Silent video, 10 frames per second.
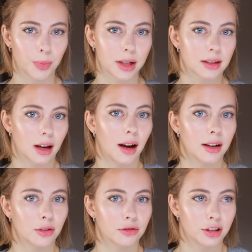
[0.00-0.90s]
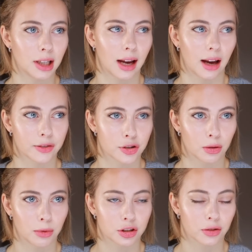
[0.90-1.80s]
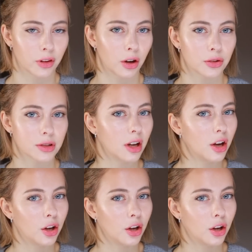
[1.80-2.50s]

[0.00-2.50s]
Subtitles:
but I don't really have so much of those,